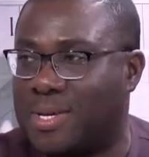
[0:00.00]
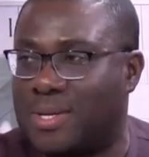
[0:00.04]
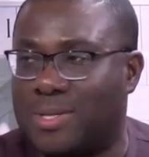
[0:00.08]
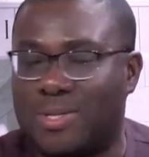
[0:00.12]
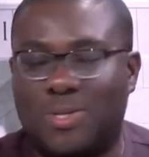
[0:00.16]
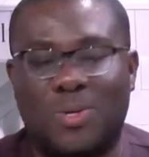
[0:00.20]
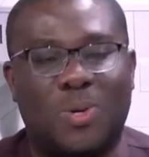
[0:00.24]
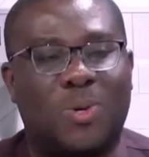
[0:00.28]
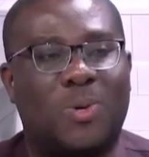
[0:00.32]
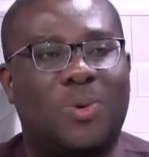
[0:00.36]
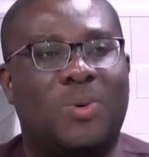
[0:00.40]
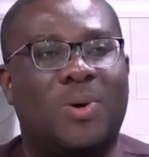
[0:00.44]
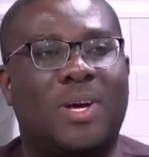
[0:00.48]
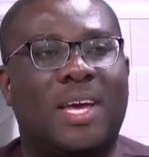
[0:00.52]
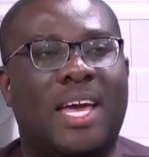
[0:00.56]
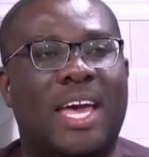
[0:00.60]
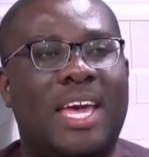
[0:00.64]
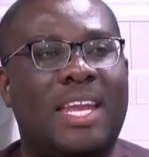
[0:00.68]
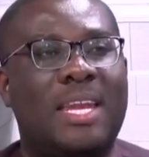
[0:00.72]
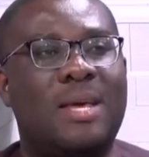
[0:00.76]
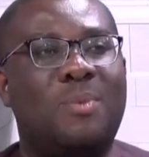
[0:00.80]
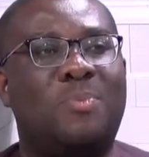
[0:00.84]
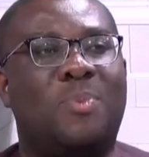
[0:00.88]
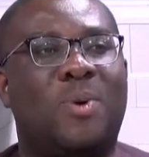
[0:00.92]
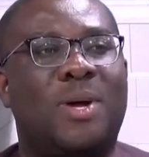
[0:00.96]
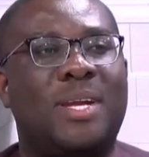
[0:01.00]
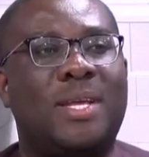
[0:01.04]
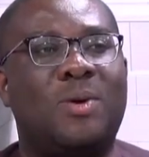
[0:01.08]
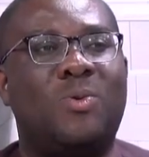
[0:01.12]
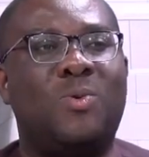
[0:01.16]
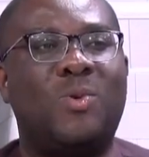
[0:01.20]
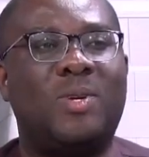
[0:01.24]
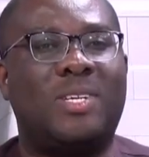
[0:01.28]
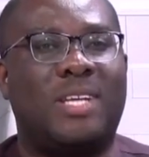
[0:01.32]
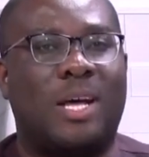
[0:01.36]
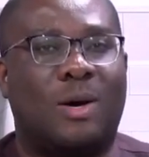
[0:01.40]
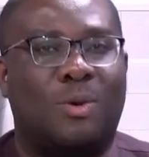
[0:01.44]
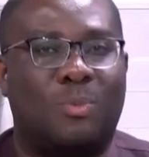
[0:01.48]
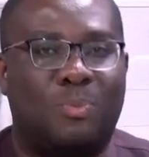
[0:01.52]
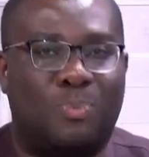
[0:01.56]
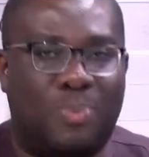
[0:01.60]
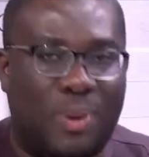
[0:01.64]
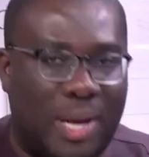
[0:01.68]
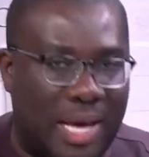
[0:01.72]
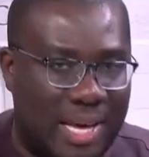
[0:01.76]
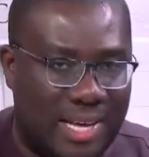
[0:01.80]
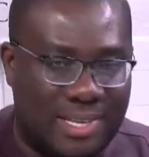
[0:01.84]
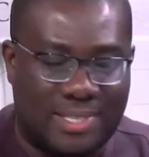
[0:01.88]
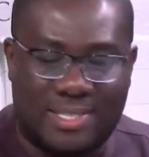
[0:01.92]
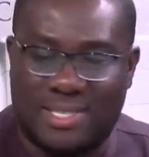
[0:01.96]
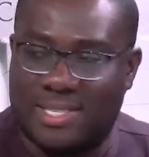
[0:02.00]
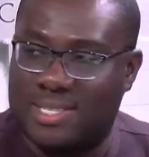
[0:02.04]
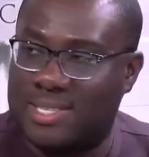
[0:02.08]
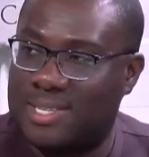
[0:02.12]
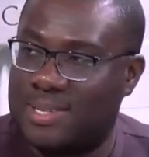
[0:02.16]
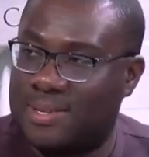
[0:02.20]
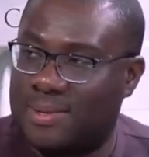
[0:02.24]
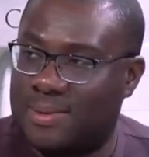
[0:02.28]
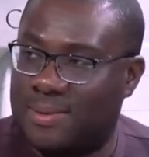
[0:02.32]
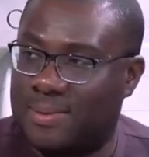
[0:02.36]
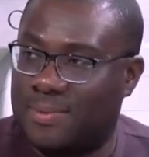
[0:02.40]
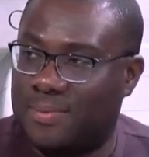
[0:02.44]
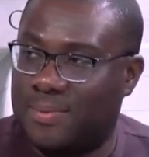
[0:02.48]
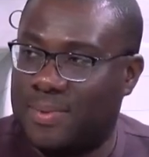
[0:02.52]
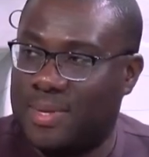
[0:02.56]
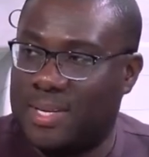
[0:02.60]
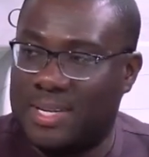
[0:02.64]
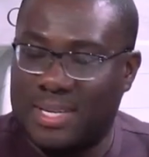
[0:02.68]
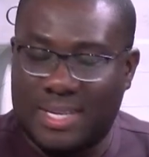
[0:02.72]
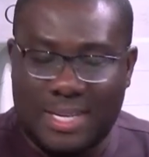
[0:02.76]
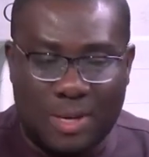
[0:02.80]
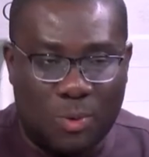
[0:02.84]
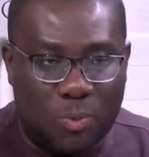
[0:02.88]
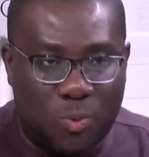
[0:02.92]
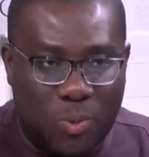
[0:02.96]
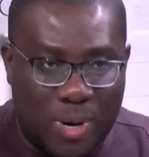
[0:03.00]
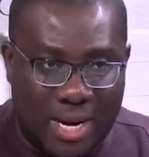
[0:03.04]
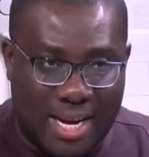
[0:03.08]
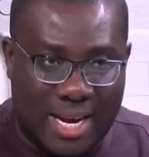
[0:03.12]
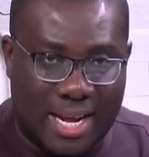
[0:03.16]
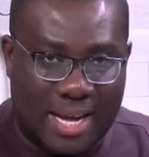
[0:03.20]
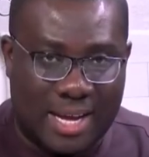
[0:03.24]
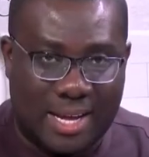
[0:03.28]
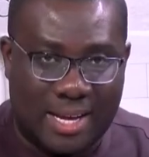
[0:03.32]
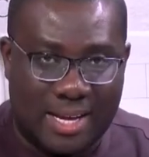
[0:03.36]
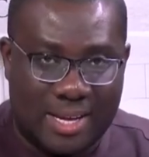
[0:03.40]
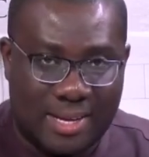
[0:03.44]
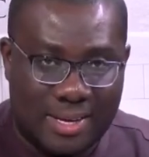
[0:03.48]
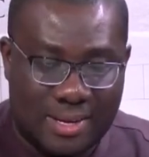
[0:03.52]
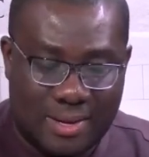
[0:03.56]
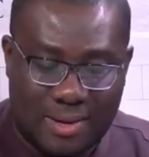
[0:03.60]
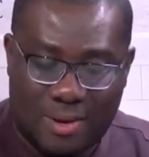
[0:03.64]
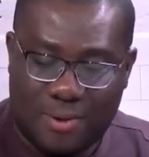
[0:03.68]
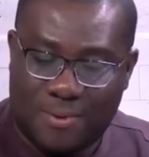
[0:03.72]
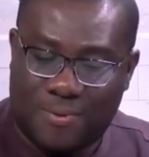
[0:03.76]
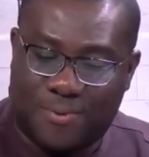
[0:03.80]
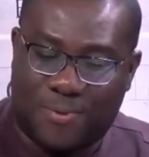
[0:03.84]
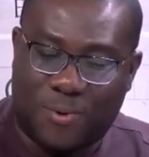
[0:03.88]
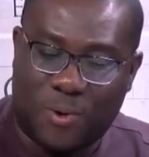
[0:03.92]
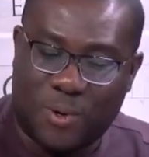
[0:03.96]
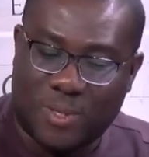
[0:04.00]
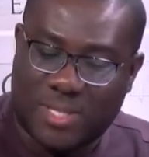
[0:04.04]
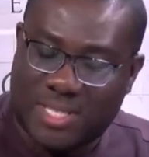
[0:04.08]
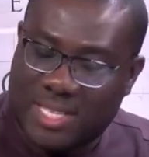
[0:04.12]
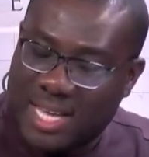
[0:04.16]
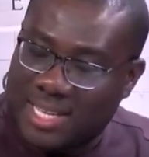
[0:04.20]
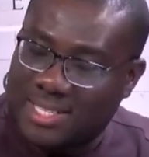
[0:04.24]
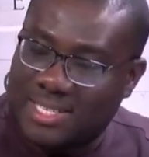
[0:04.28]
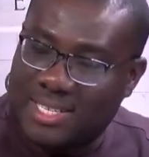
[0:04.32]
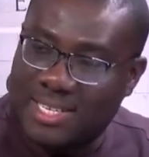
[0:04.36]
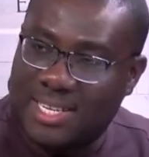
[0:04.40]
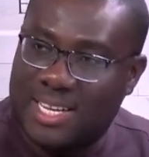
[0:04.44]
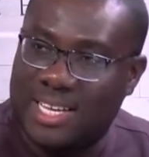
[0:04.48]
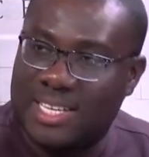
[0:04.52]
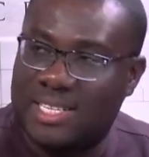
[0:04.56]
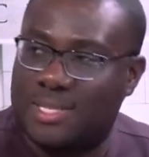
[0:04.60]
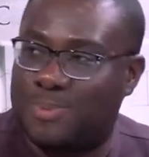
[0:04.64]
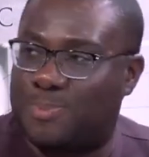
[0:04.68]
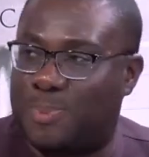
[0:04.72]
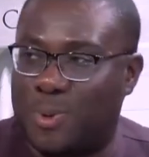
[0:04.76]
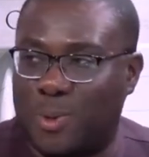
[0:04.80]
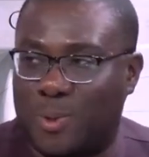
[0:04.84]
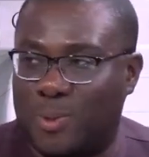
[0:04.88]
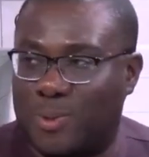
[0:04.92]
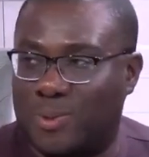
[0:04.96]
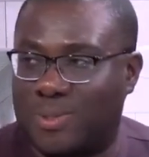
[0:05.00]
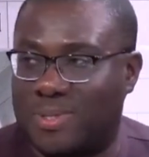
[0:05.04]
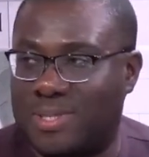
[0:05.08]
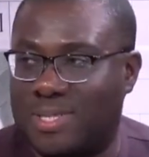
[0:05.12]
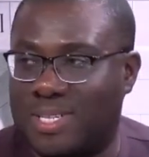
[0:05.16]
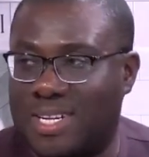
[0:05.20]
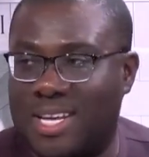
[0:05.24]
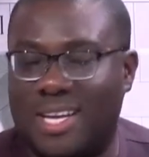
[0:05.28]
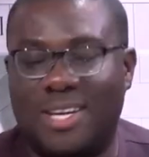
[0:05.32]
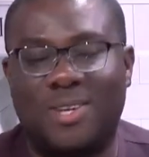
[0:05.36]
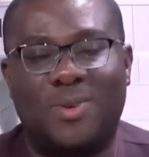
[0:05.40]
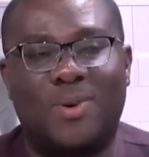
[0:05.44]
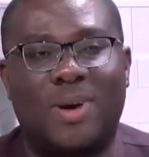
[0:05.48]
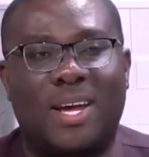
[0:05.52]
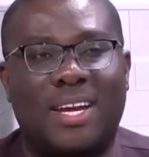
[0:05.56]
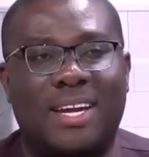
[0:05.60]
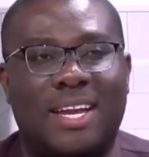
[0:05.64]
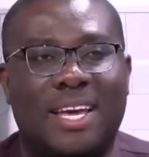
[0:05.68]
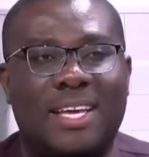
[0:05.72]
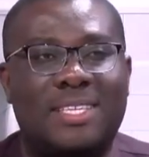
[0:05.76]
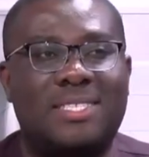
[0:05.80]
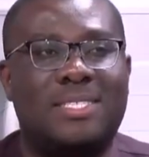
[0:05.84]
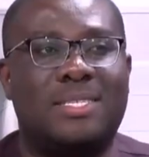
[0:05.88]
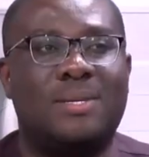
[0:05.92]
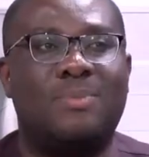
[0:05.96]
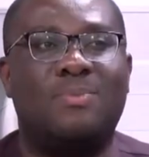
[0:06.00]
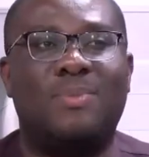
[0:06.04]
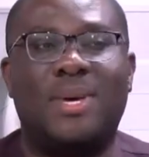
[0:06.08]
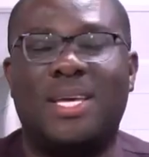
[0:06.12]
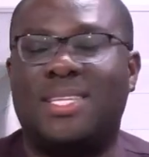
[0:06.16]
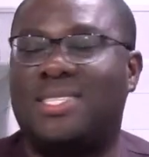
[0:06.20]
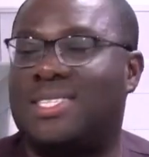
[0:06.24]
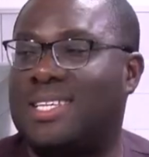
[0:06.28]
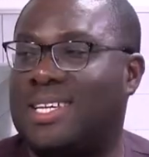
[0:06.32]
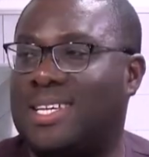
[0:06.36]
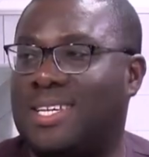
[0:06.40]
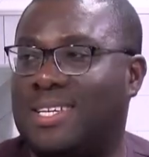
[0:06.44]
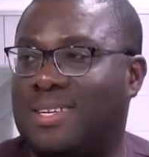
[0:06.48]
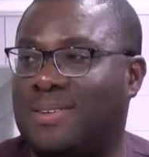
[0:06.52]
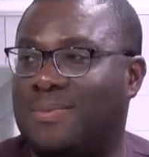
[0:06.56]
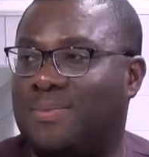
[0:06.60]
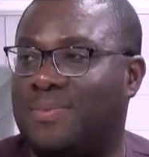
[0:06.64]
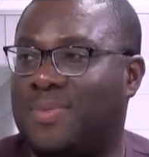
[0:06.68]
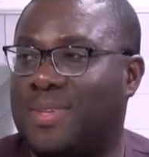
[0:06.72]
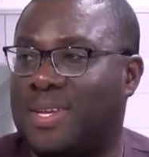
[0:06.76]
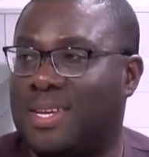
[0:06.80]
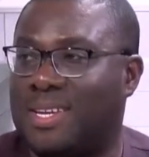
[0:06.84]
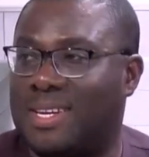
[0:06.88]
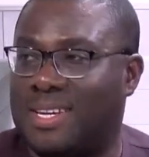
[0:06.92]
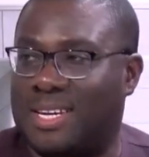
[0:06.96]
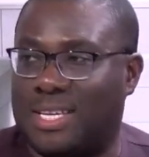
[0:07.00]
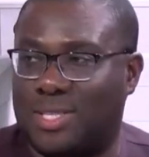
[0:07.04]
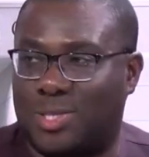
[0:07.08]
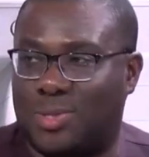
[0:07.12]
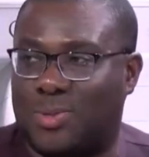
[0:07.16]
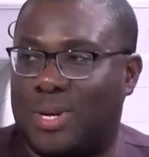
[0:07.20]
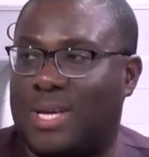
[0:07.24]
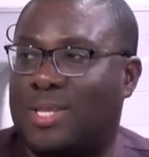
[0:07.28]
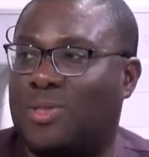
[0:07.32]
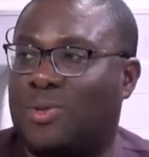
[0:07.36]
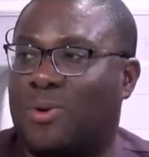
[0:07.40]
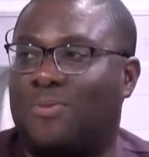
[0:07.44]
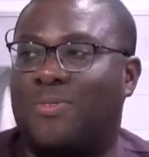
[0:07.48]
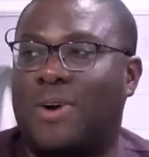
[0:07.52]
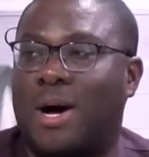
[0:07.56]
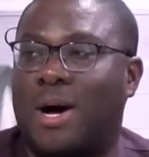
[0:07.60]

So anybody who downplays the winner for Saturday's polls, then you're underestimating the strength of